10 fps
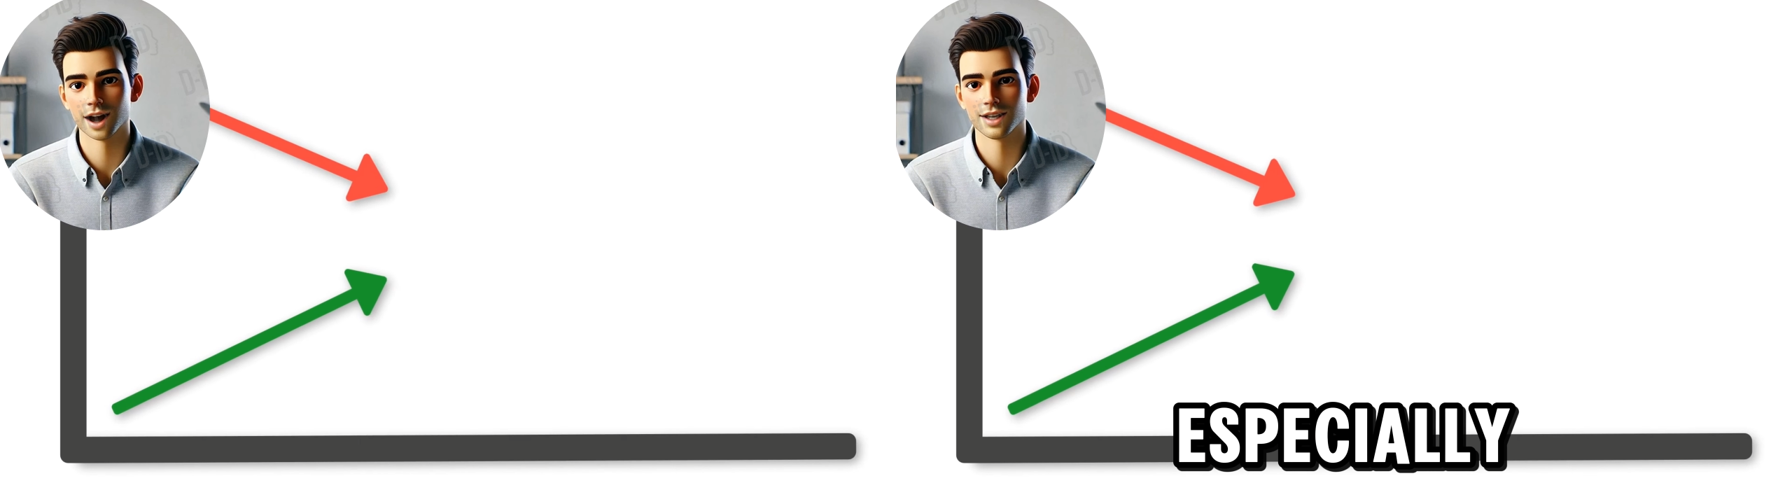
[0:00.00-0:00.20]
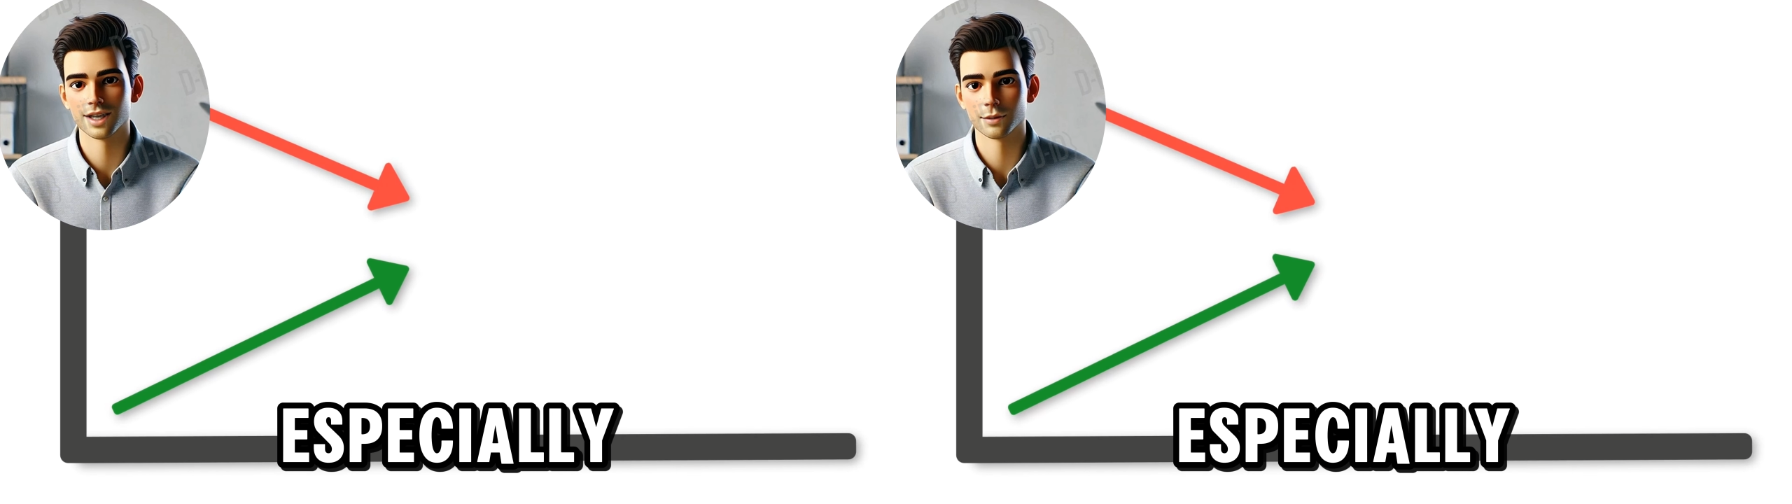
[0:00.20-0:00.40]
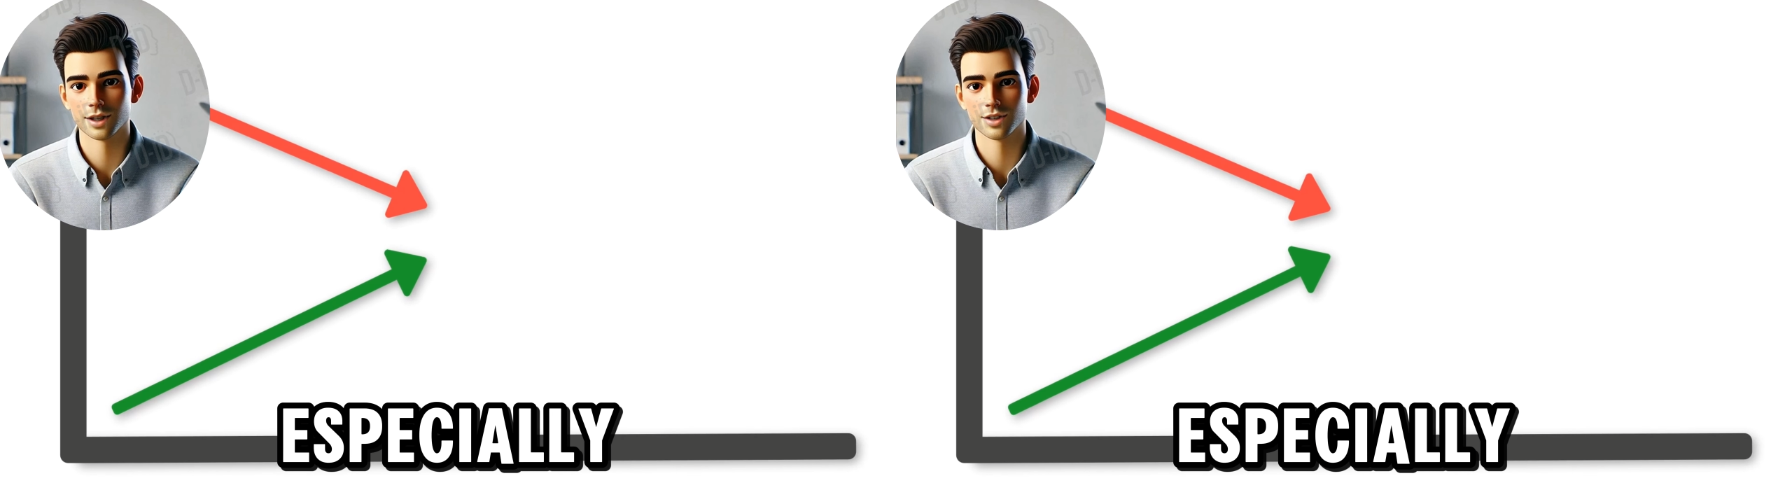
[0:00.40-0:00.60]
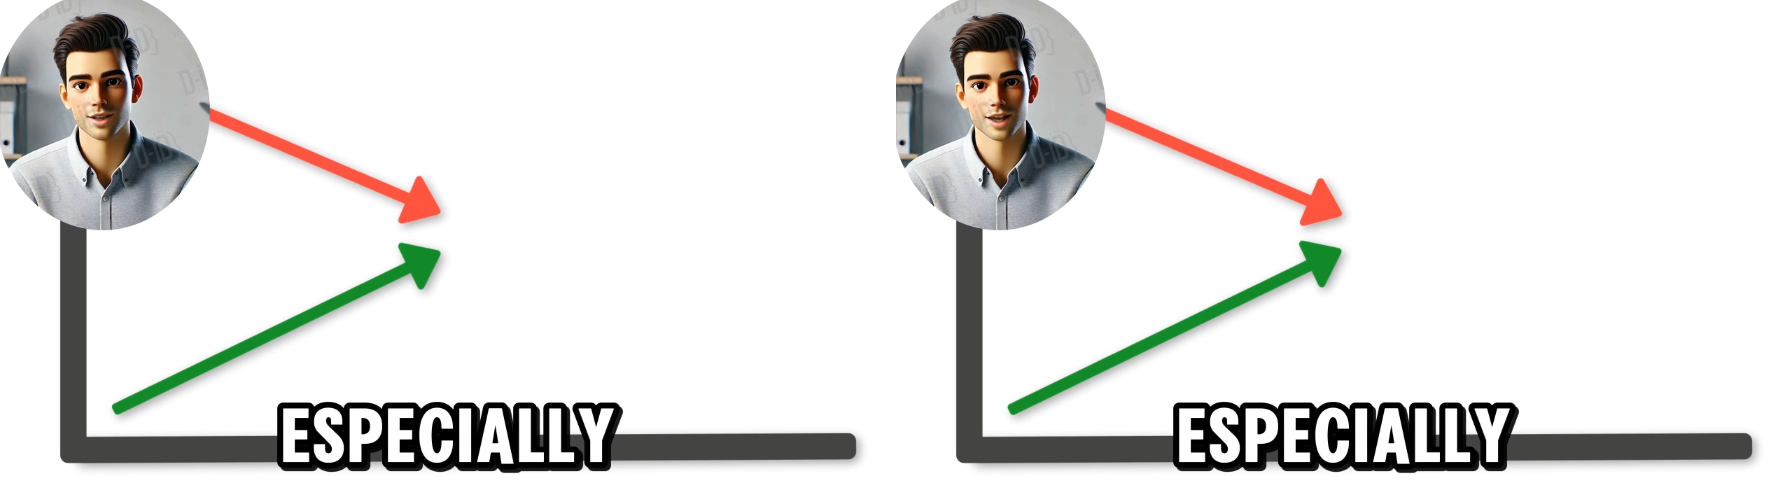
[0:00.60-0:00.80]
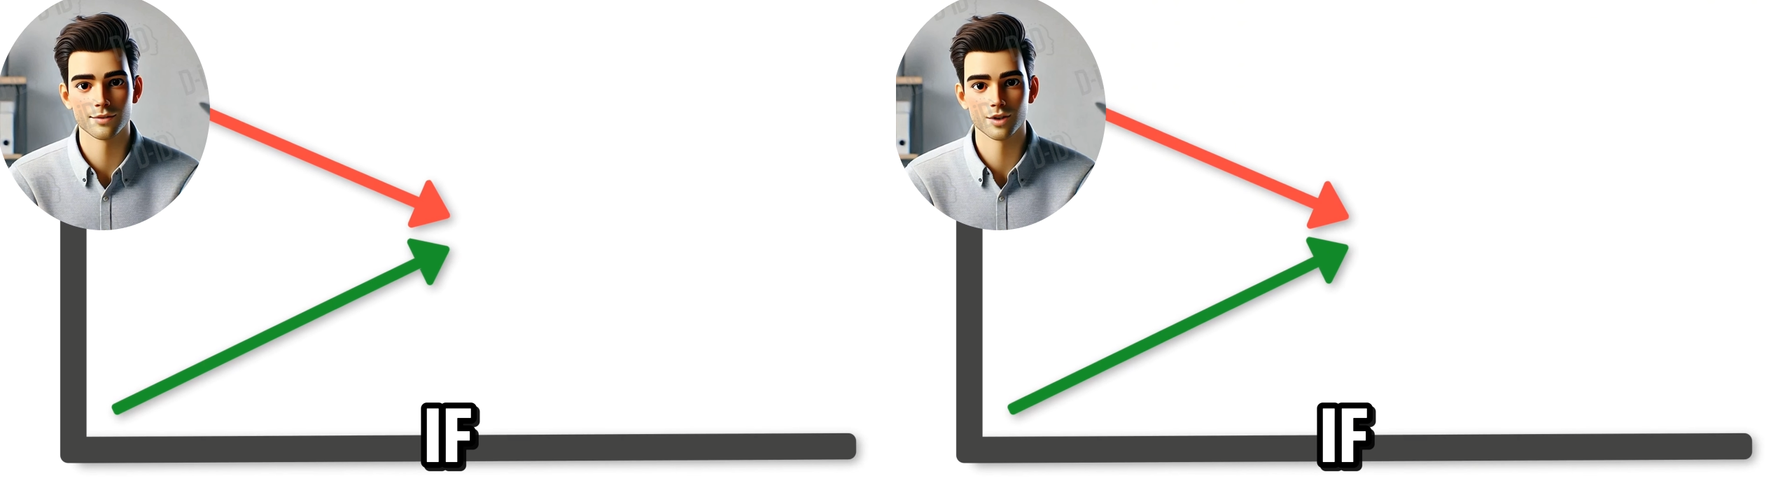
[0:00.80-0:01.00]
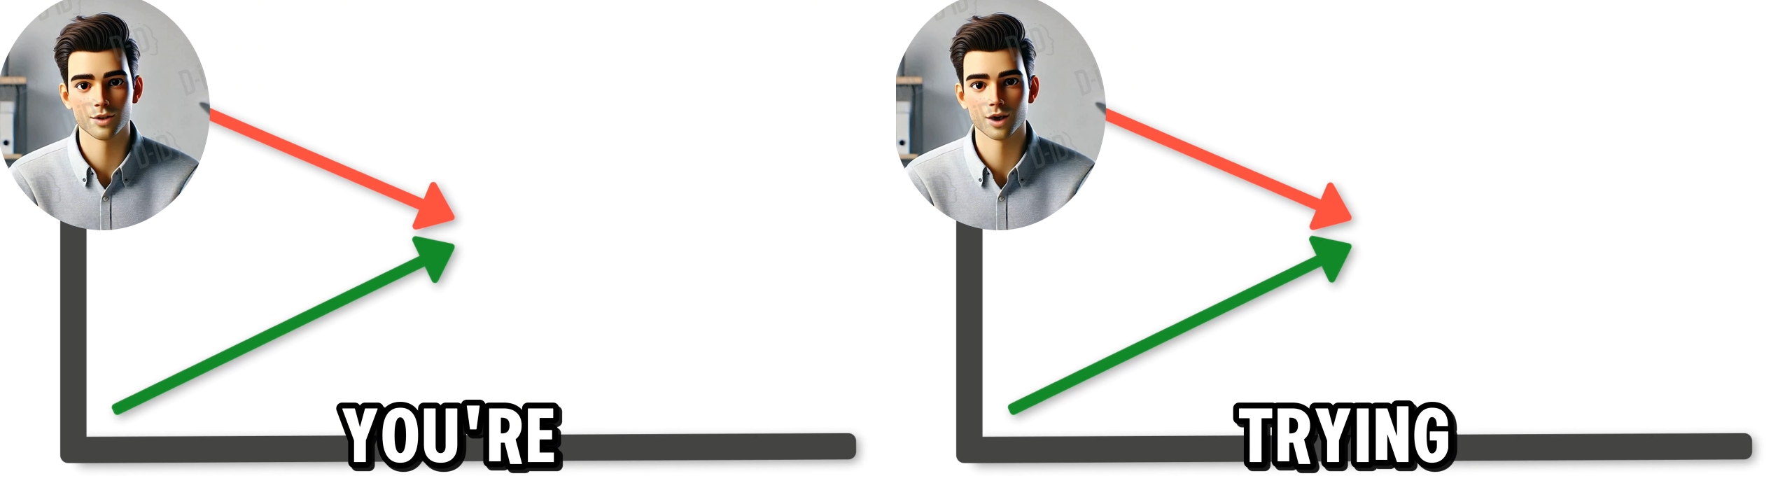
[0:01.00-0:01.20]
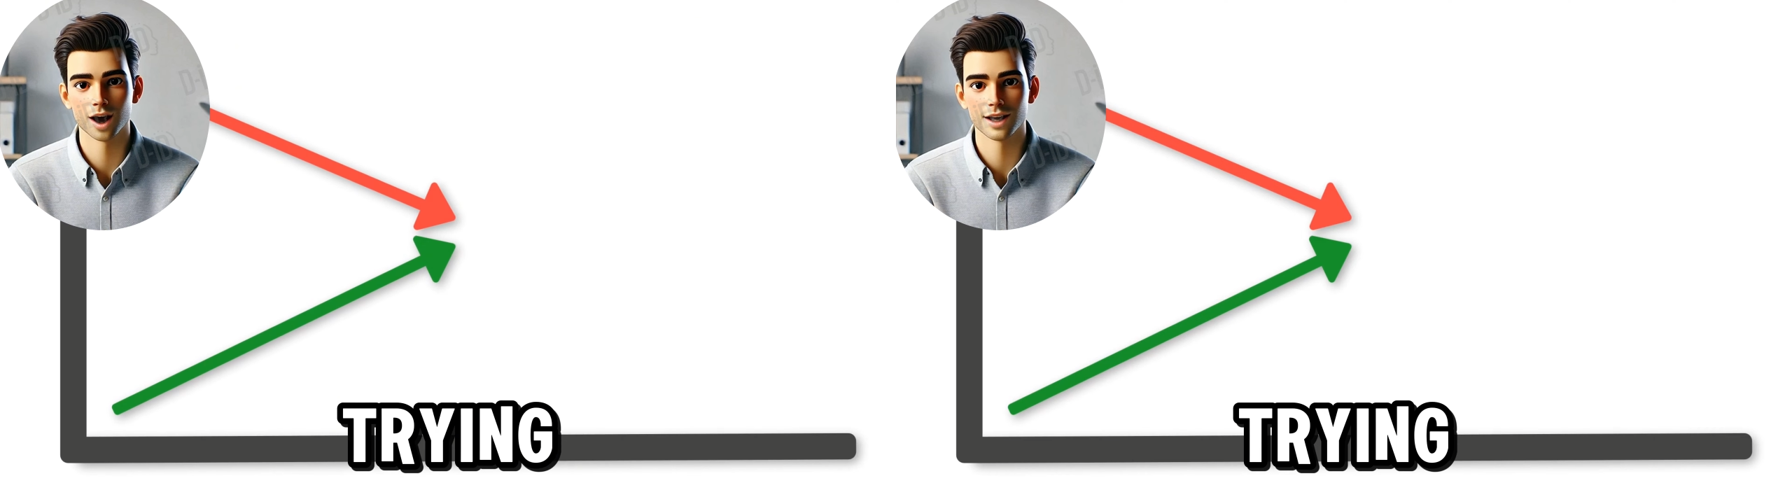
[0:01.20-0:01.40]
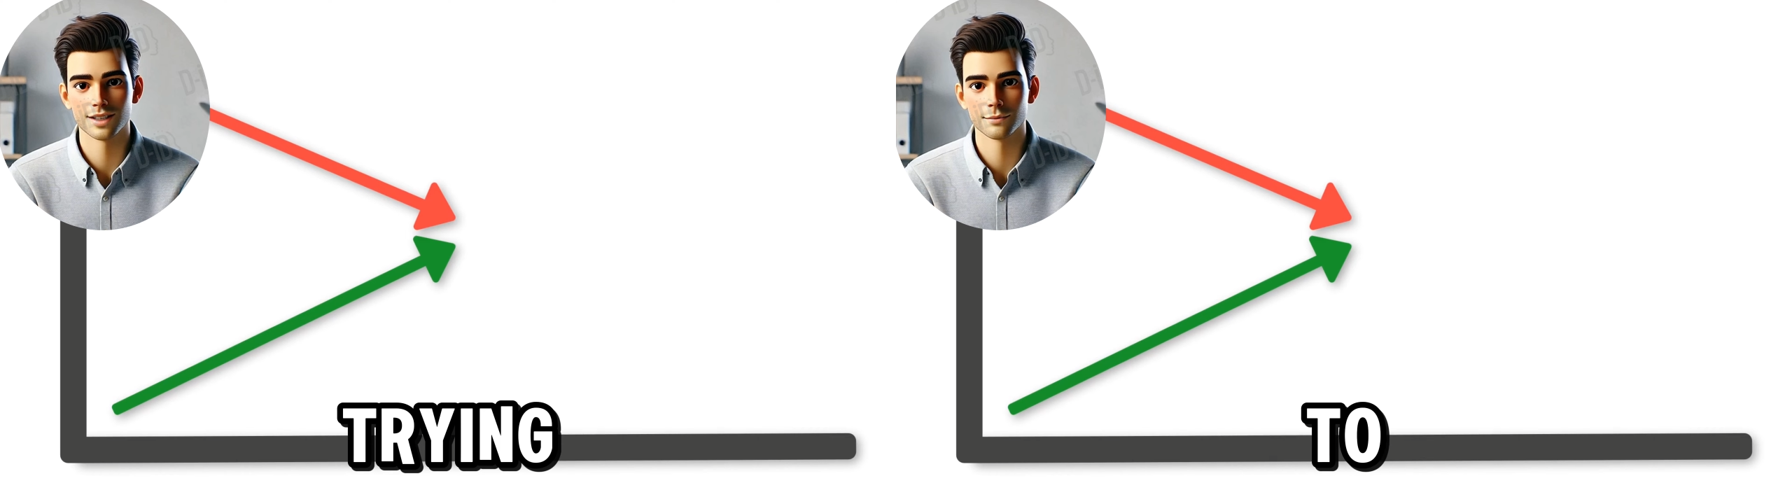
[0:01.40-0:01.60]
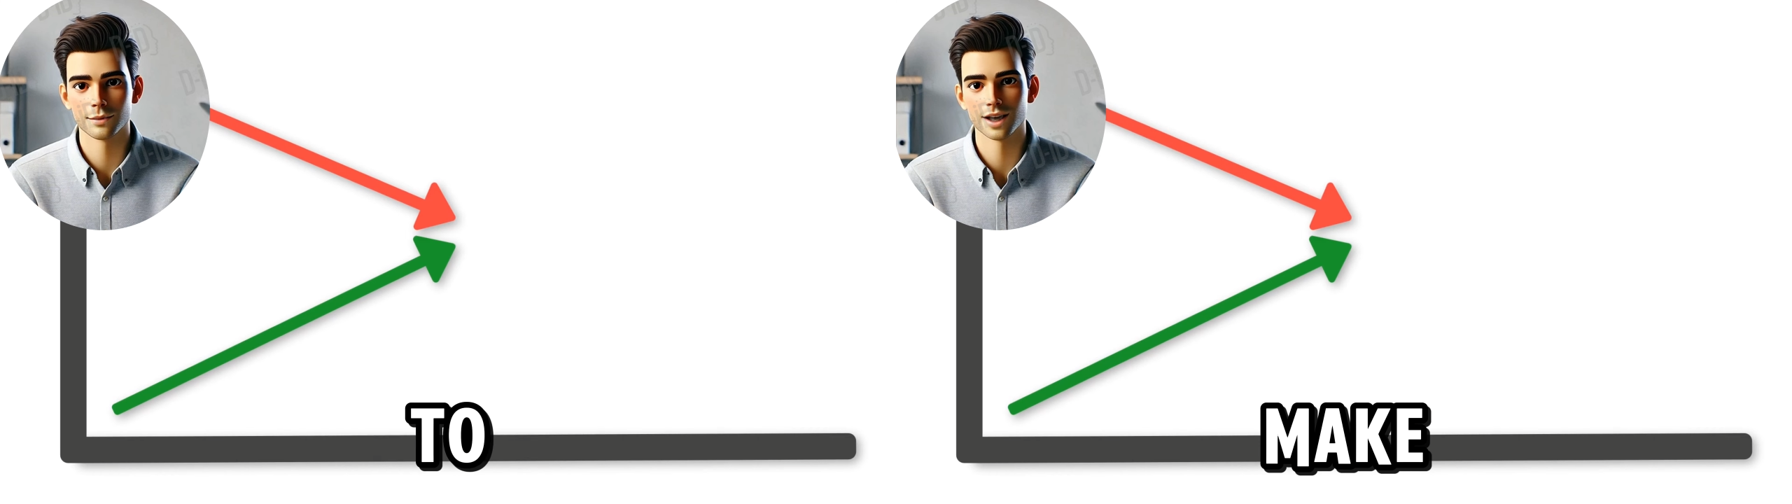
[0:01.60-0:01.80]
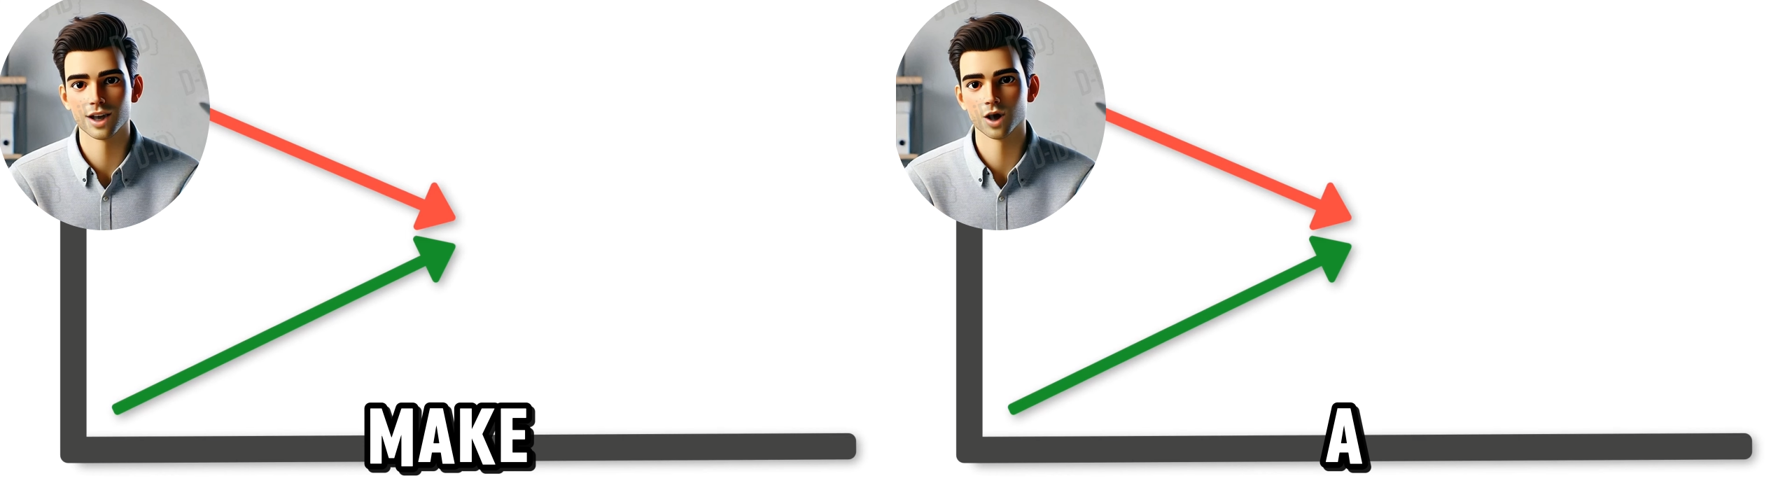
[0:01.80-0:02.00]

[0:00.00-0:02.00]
especially if you're trying to make a